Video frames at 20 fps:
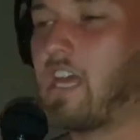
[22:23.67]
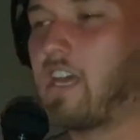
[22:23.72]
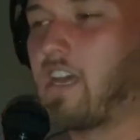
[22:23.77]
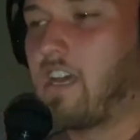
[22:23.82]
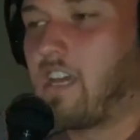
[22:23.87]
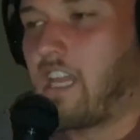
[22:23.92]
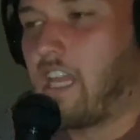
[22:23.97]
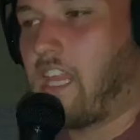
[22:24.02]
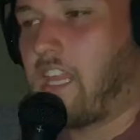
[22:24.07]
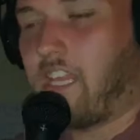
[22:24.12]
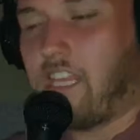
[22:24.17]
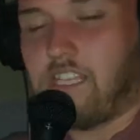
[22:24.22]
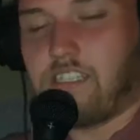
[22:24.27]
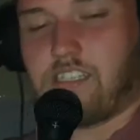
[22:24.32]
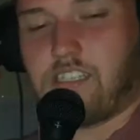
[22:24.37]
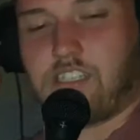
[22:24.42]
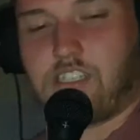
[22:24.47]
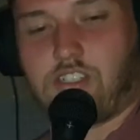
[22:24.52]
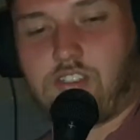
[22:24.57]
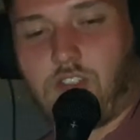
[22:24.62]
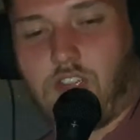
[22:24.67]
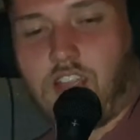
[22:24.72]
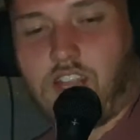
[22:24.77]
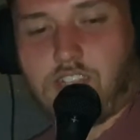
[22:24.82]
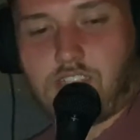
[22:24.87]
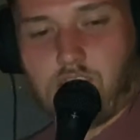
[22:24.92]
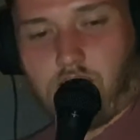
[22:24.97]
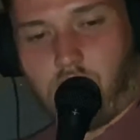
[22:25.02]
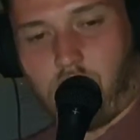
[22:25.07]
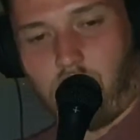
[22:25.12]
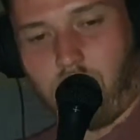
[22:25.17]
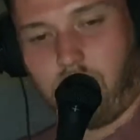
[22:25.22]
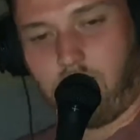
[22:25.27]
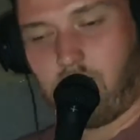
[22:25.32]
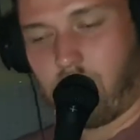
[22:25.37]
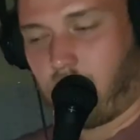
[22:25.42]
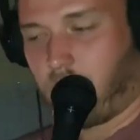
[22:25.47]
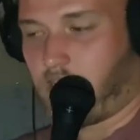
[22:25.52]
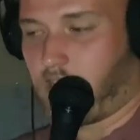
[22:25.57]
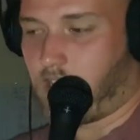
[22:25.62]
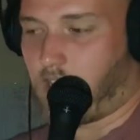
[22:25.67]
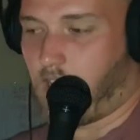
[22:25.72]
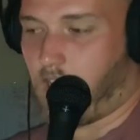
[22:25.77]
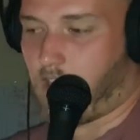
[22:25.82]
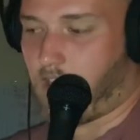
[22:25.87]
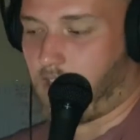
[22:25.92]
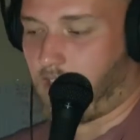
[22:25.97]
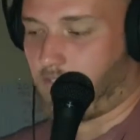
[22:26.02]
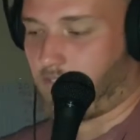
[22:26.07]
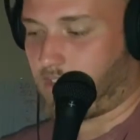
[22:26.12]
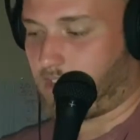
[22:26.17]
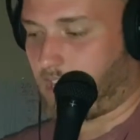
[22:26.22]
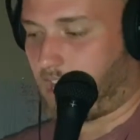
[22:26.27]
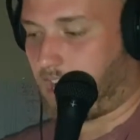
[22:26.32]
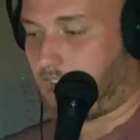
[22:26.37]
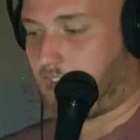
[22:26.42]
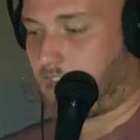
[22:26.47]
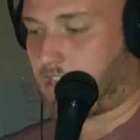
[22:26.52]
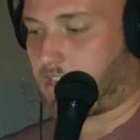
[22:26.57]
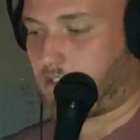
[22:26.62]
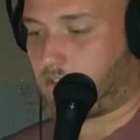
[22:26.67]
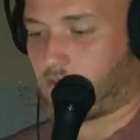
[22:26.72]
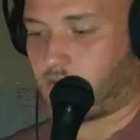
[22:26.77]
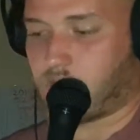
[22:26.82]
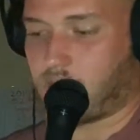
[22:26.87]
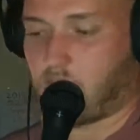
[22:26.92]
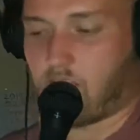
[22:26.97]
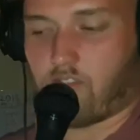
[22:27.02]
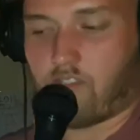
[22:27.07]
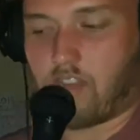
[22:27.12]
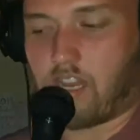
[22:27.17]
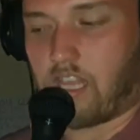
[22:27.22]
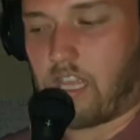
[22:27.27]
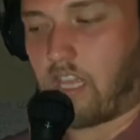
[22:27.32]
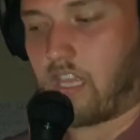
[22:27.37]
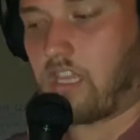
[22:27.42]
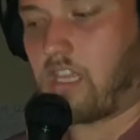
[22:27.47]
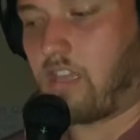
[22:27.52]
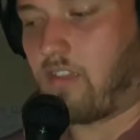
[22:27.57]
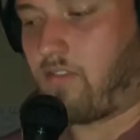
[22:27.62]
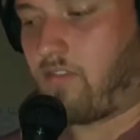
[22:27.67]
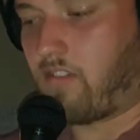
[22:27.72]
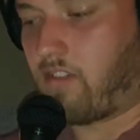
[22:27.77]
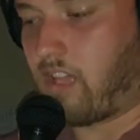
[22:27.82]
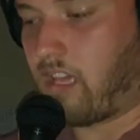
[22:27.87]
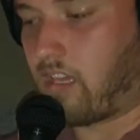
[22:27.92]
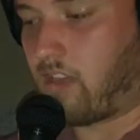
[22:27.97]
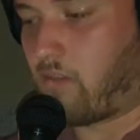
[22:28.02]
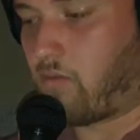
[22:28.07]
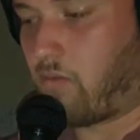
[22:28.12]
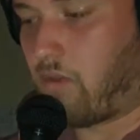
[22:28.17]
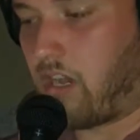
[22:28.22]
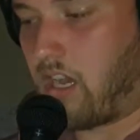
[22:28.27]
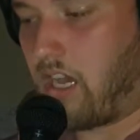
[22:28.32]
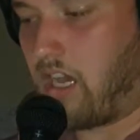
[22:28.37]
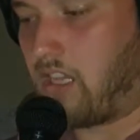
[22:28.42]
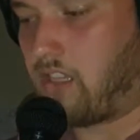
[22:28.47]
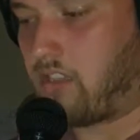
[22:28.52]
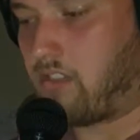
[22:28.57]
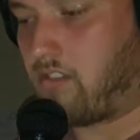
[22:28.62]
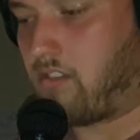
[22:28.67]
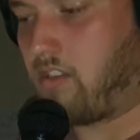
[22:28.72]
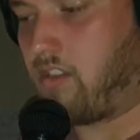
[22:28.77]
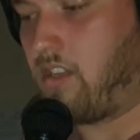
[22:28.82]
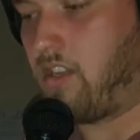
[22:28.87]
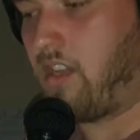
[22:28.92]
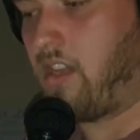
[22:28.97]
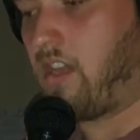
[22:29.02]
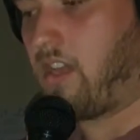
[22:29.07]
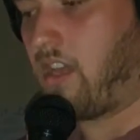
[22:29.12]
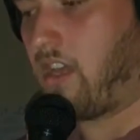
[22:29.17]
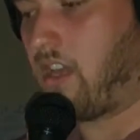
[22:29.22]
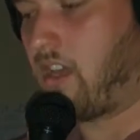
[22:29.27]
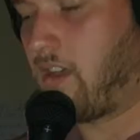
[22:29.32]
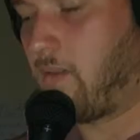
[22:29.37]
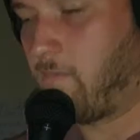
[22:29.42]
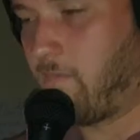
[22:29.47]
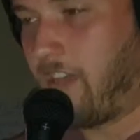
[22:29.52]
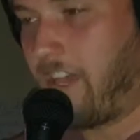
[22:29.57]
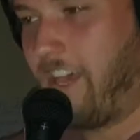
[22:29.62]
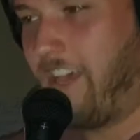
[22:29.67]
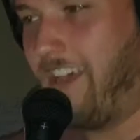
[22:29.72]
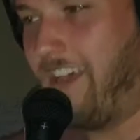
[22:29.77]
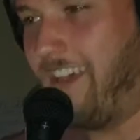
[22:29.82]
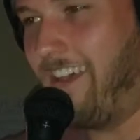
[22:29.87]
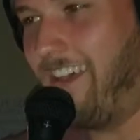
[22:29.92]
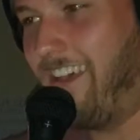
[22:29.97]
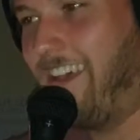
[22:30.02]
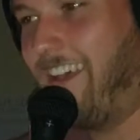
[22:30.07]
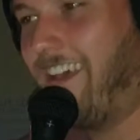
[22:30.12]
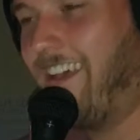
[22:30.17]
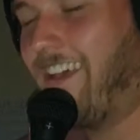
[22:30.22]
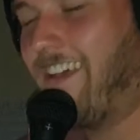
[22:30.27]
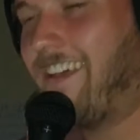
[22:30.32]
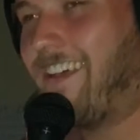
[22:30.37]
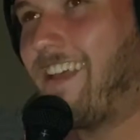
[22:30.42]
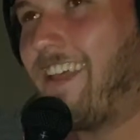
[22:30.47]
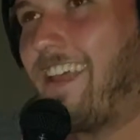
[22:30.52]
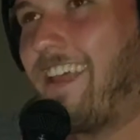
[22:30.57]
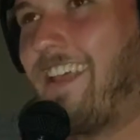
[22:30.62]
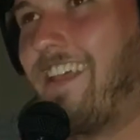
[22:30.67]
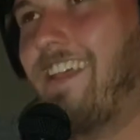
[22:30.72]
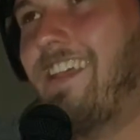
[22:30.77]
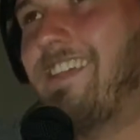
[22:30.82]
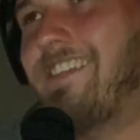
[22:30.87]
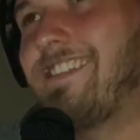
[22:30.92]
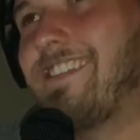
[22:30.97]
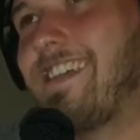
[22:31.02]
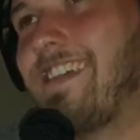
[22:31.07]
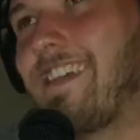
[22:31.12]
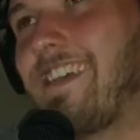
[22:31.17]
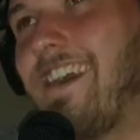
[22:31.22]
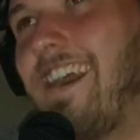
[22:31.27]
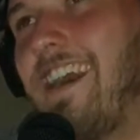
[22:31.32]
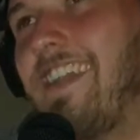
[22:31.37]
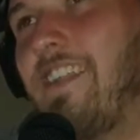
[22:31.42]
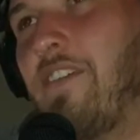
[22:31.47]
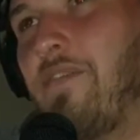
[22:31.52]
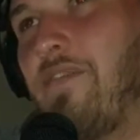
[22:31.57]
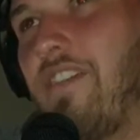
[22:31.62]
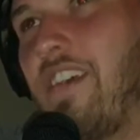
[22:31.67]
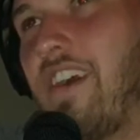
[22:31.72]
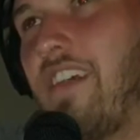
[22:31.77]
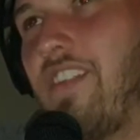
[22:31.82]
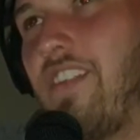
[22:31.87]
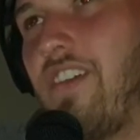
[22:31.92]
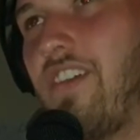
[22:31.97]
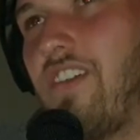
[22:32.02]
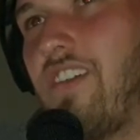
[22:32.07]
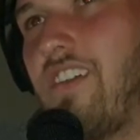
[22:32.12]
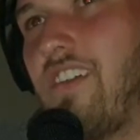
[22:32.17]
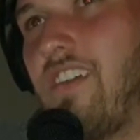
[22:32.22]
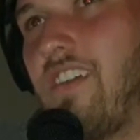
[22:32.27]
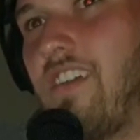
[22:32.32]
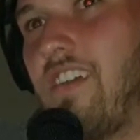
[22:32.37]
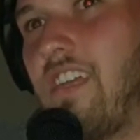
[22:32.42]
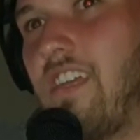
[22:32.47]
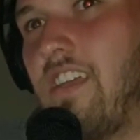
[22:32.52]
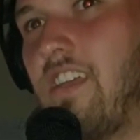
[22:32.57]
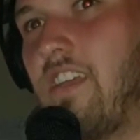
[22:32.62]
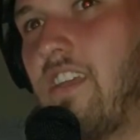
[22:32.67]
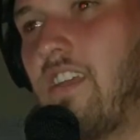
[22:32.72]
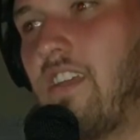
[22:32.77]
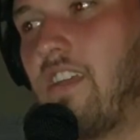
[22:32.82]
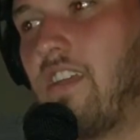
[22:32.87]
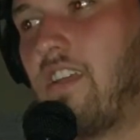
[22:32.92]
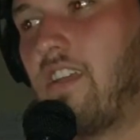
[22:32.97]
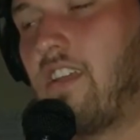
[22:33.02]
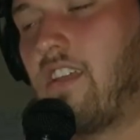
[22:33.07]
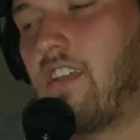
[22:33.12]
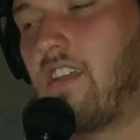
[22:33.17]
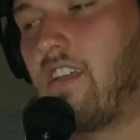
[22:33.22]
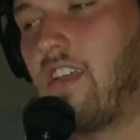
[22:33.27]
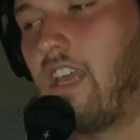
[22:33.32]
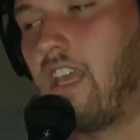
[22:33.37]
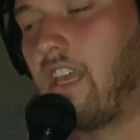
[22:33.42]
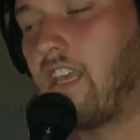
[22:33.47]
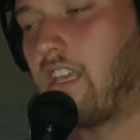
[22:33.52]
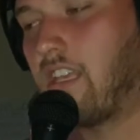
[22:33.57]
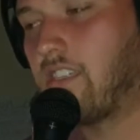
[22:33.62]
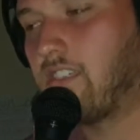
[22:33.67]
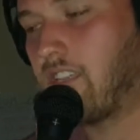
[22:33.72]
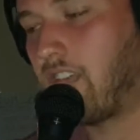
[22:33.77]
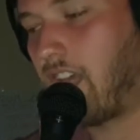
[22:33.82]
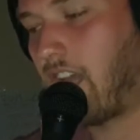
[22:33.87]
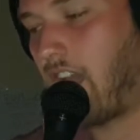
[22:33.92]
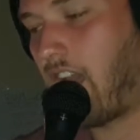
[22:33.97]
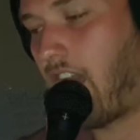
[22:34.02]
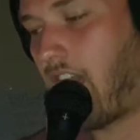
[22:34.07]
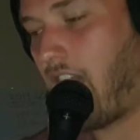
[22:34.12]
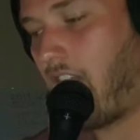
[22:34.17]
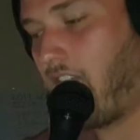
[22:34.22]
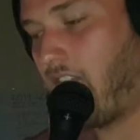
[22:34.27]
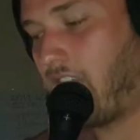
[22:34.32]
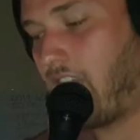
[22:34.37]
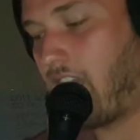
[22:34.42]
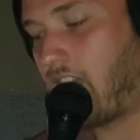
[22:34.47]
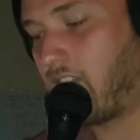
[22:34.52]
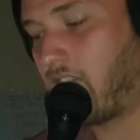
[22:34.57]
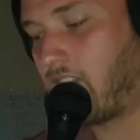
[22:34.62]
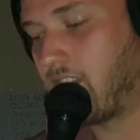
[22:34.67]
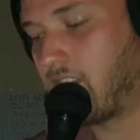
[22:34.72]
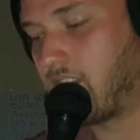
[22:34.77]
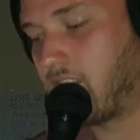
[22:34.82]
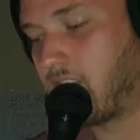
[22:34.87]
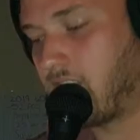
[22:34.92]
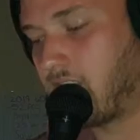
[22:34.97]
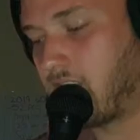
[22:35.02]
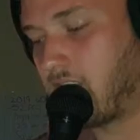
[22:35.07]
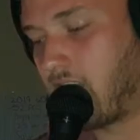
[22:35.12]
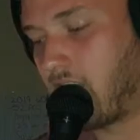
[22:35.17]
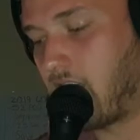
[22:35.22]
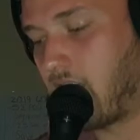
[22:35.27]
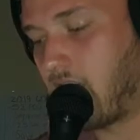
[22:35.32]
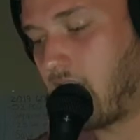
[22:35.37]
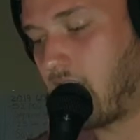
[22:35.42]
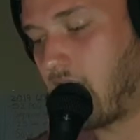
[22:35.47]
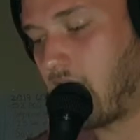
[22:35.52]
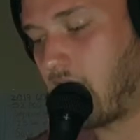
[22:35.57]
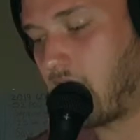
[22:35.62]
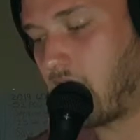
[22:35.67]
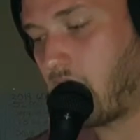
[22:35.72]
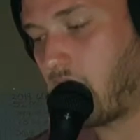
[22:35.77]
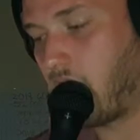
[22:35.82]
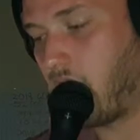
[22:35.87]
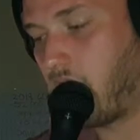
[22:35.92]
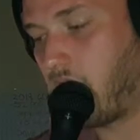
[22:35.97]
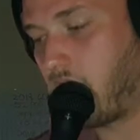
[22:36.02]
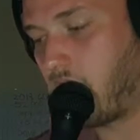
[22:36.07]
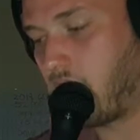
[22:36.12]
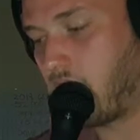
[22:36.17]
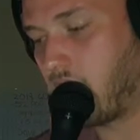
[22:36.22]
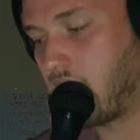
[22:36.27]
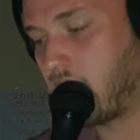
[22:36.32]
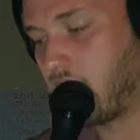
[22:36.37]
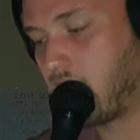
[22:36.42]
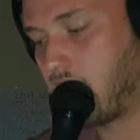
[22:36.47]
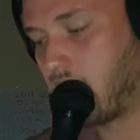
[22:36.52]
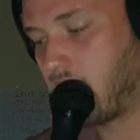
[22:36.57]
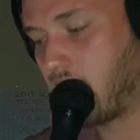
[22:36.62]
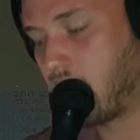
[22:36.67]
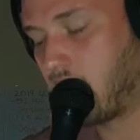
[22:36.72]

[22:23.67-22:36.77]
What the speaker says: Hickeys are strange, huh? I haven't had or given a hickey for like a while, dude. Hickeys are kind of fun, though. Hickeys, I haven't had one since I had a girlfriend.